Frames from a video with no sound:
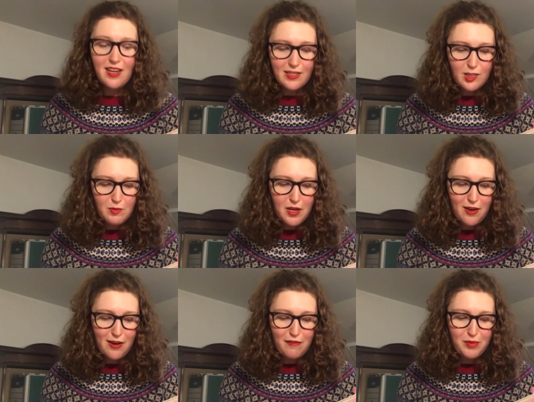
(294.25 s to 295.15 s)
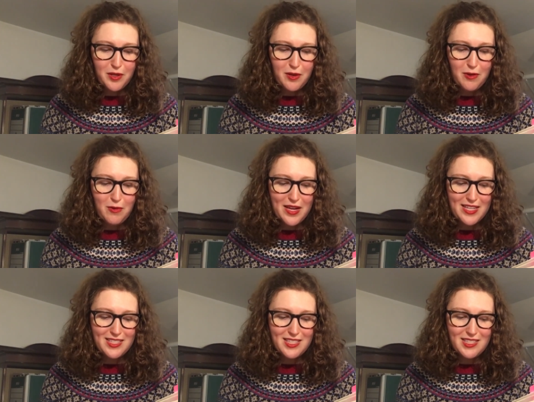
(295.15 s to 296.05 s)
a smear of blue
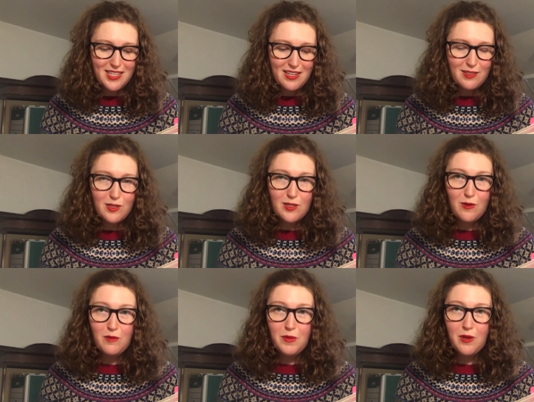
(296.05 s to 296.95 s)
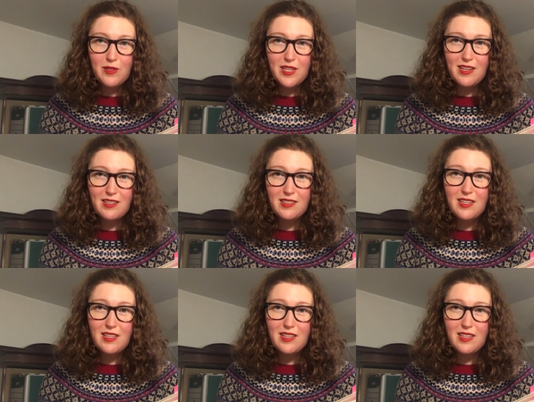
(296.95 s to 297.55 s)
against the sandstone buildings,